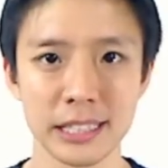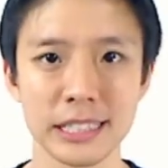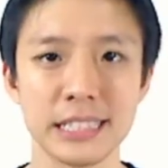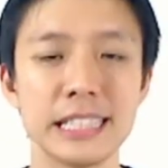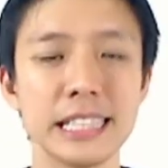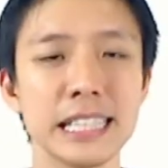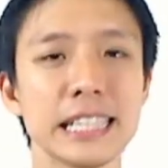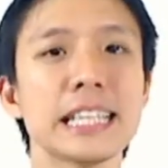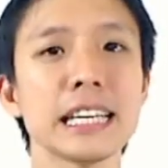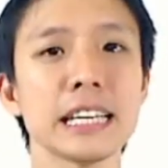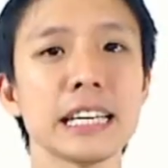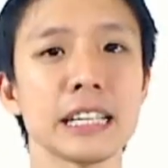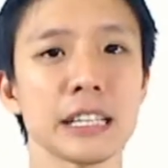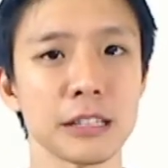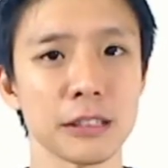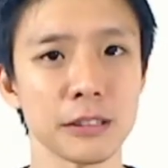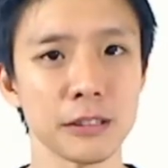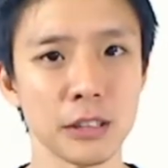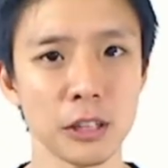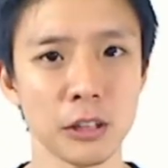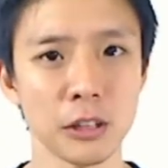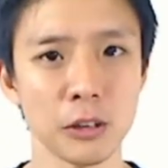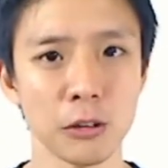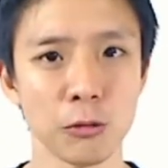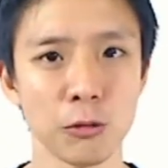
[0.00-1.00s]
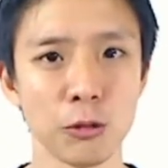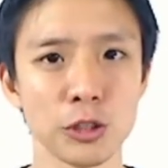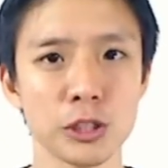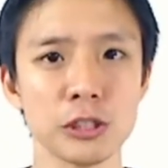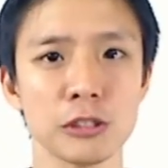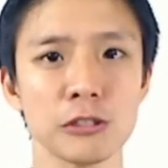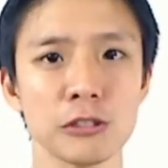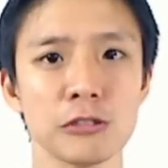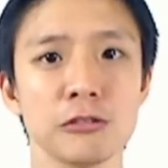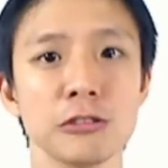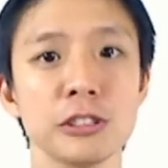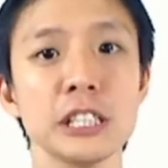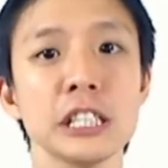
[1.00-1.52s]
digging for
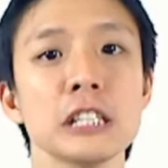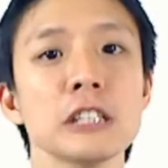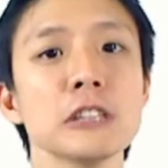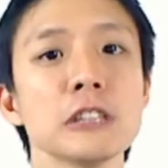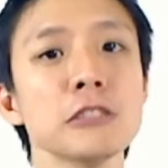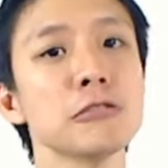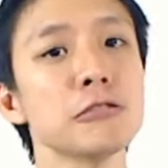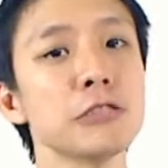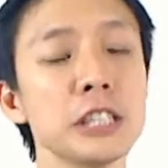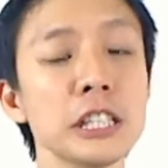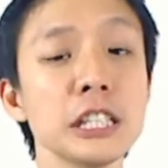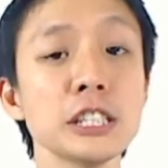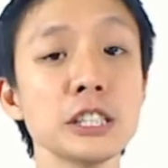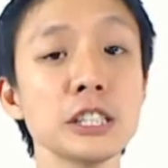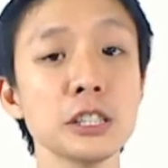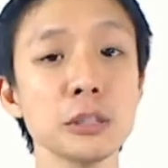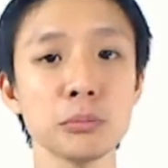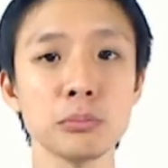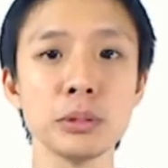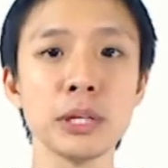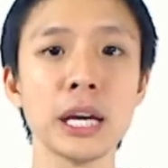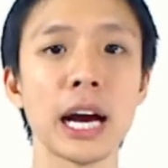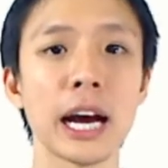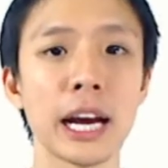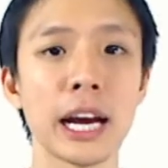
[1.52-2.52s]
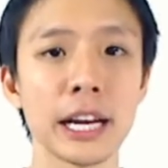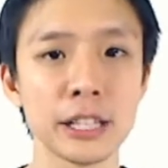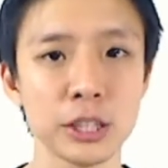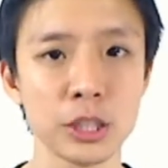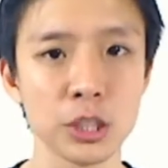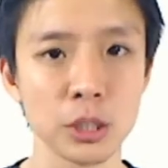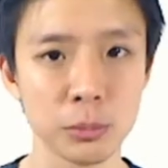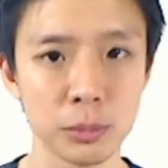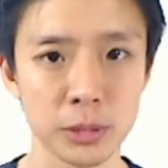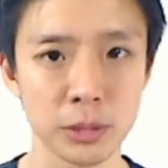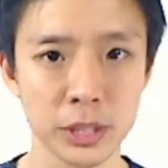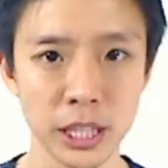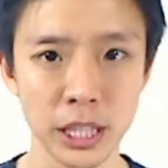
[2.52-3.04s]
the real reason behind the
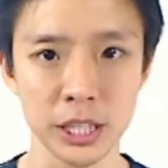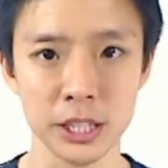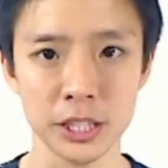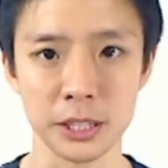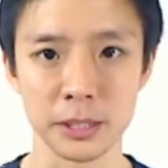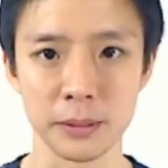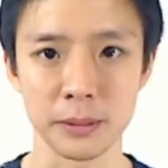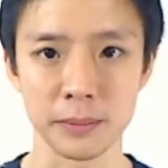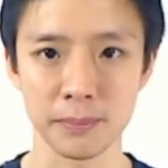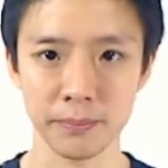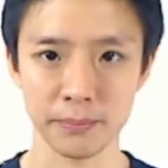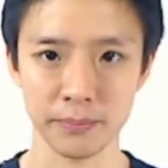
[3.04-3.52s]
objection.